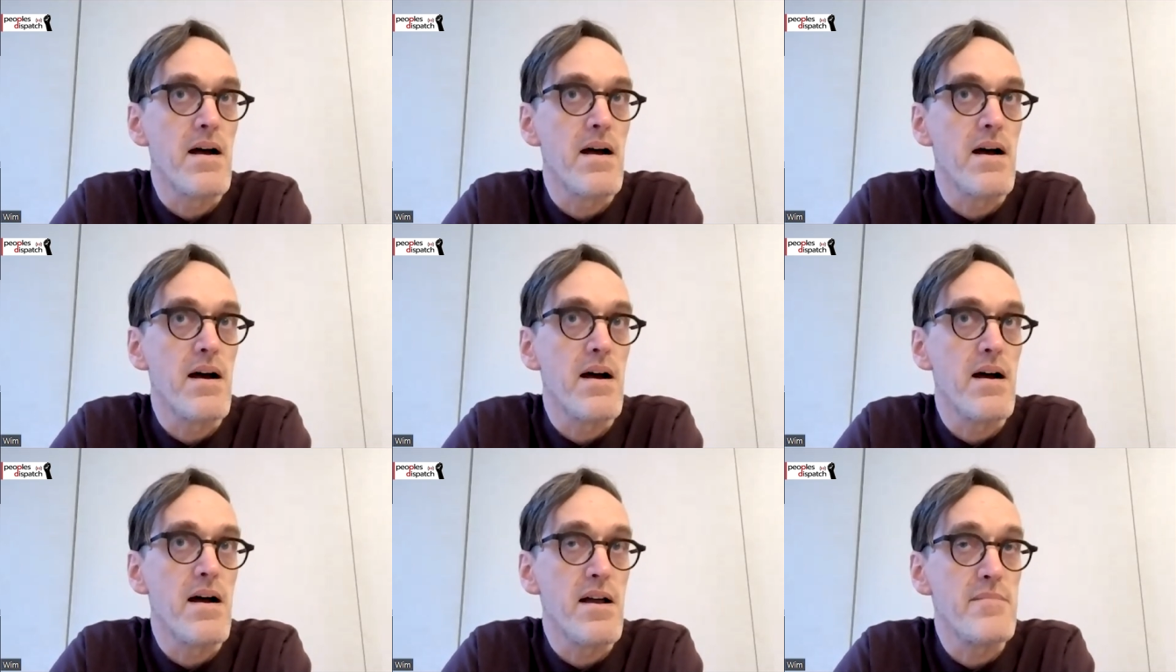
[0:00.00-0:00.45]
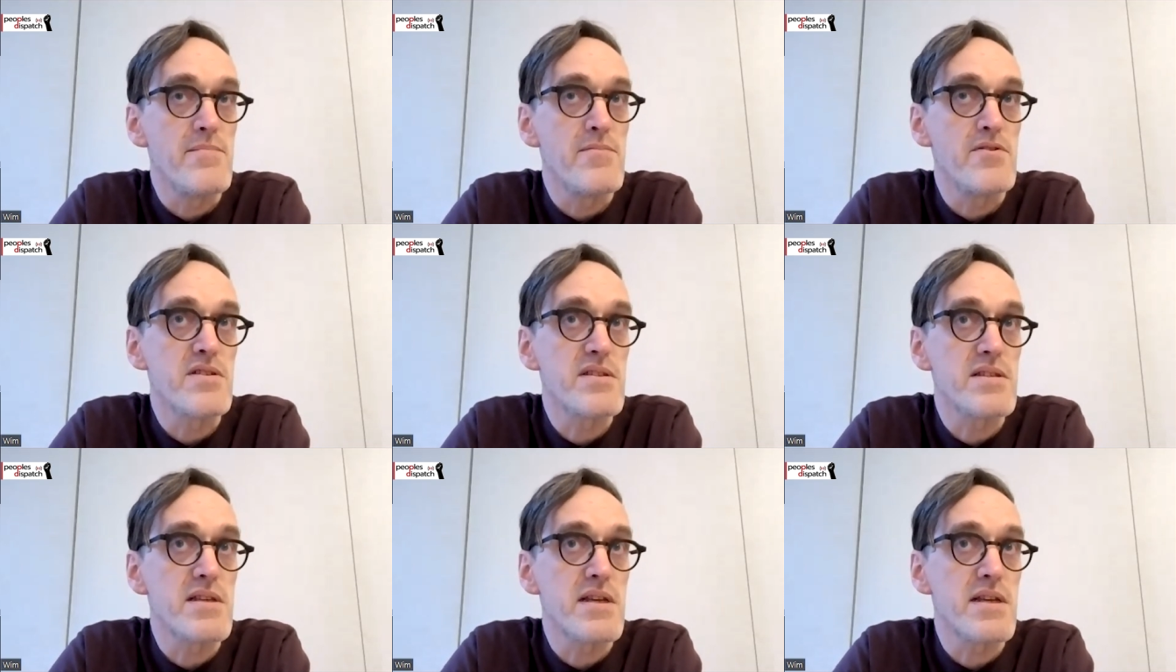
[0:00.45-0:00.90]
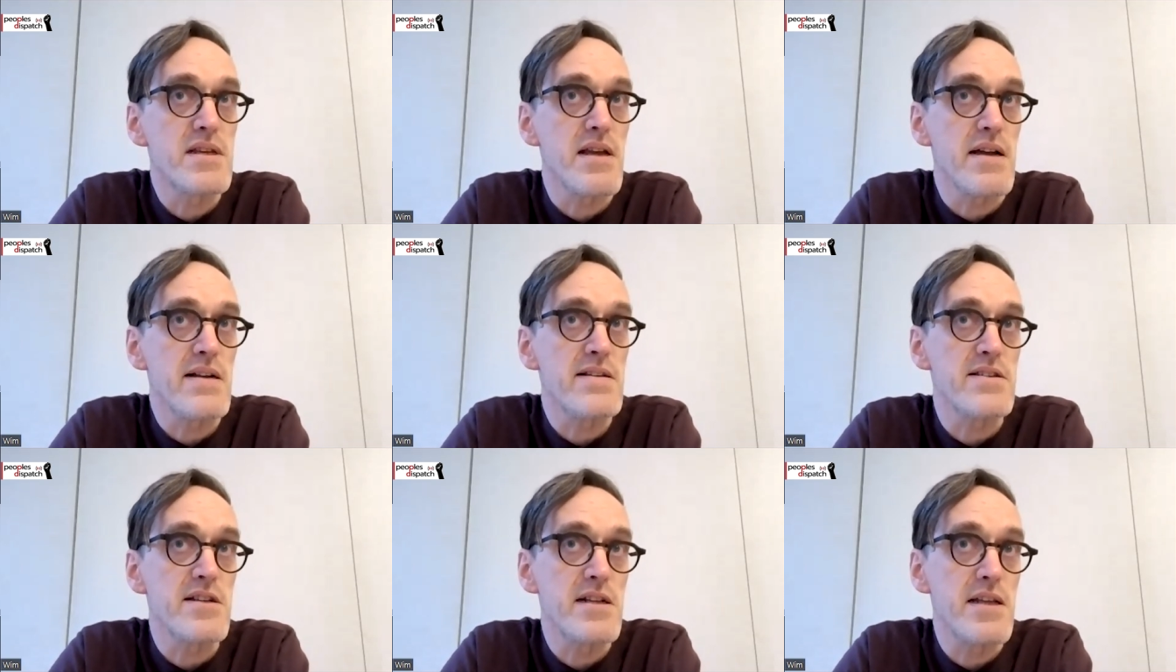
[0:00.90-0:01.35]
I, I, must say,
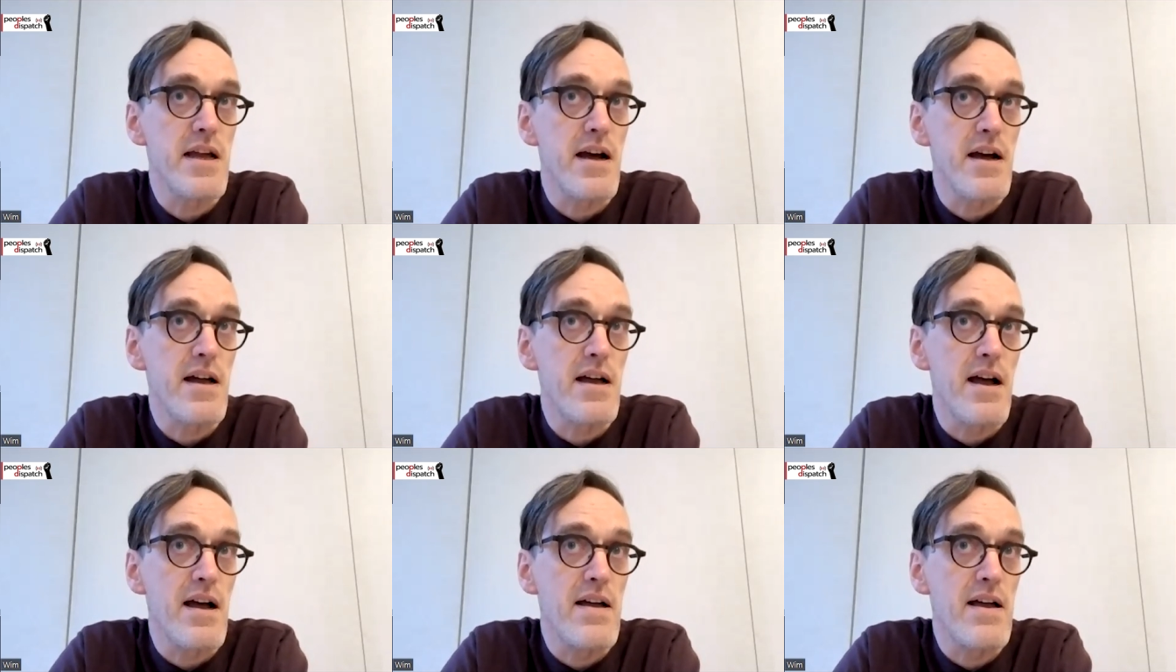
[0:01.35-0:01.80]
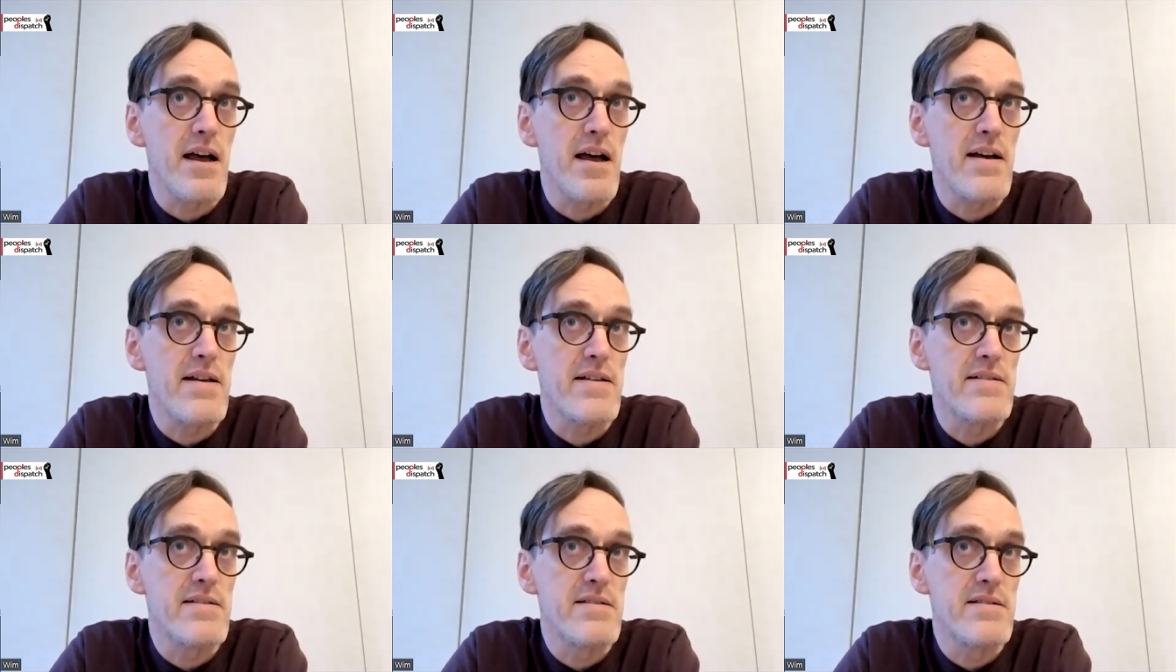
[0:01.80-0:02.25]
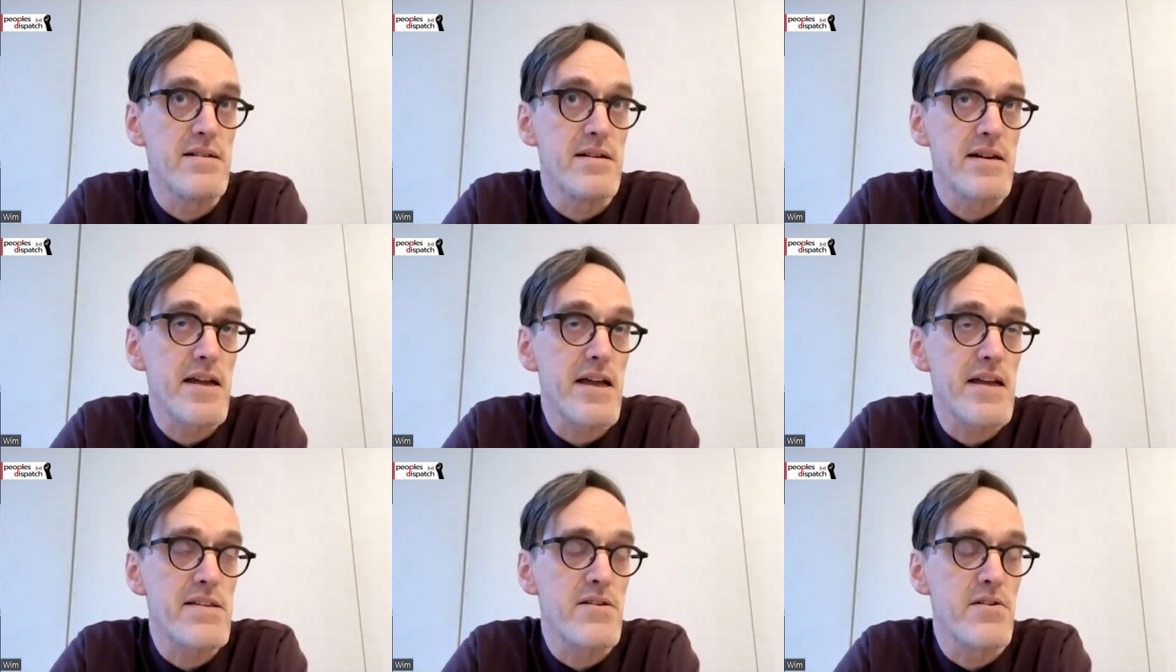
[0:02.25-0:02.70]
actually, I, I had
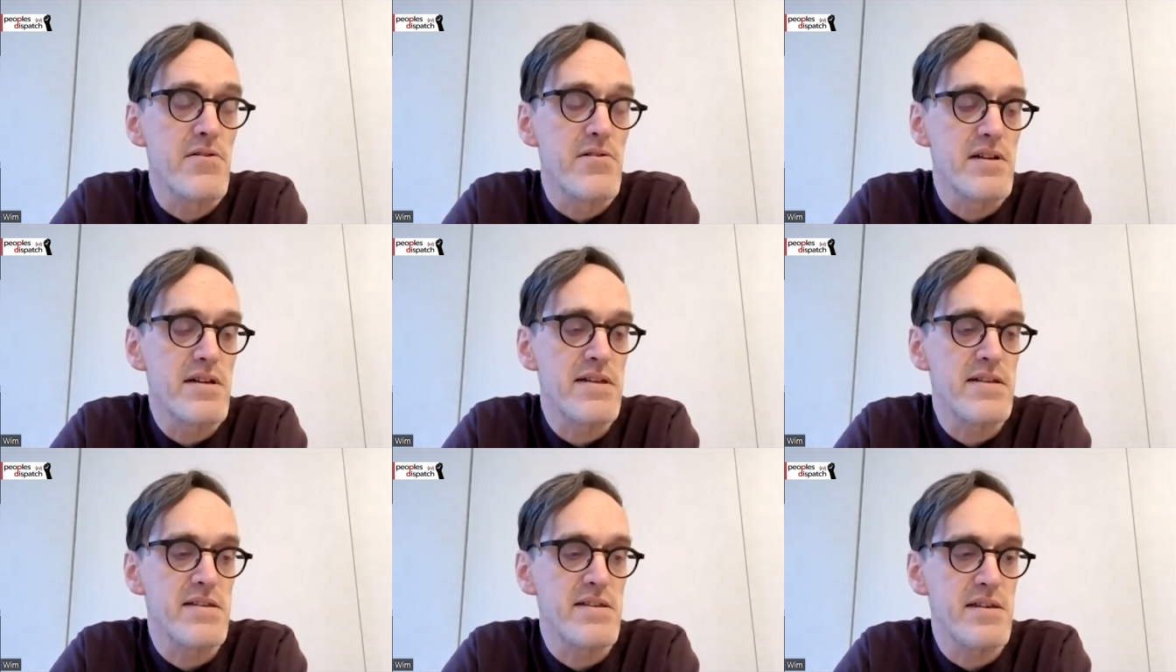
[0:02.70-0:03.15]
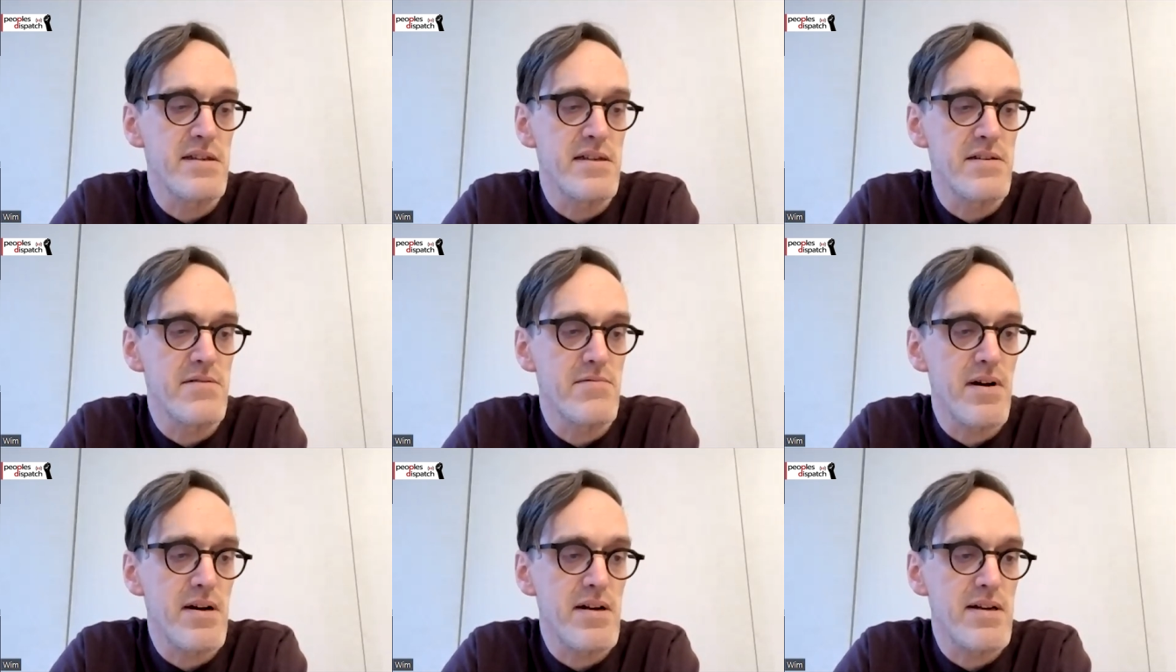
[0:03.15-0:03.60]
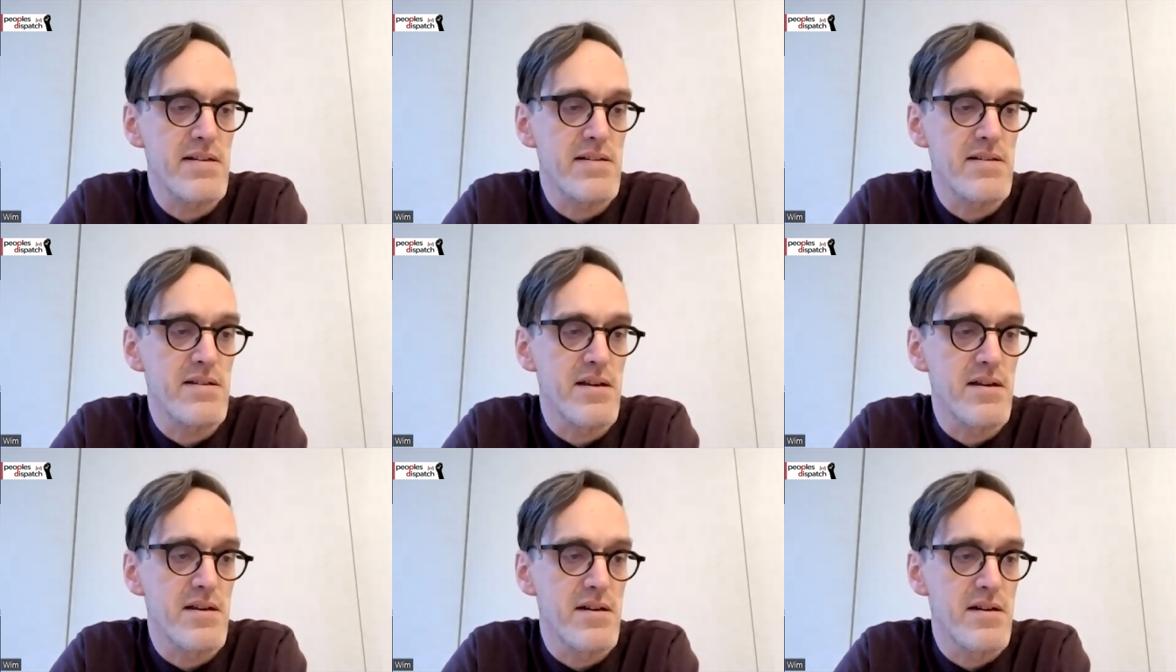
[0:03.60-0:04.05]
read already
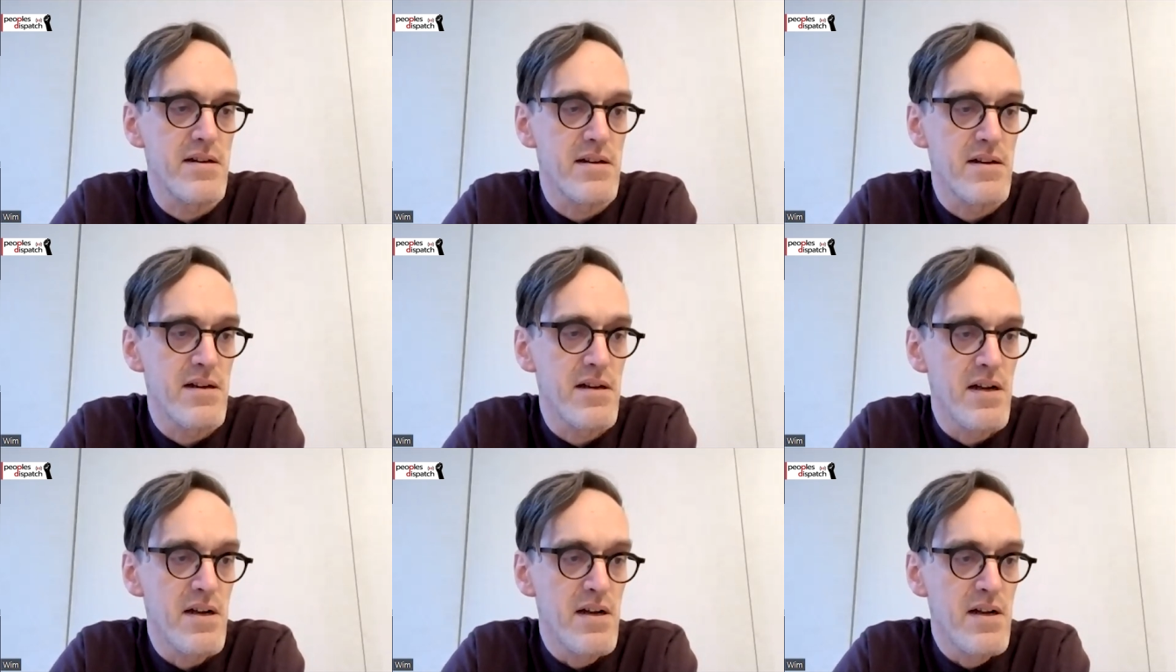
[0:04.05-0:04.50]
quite uh,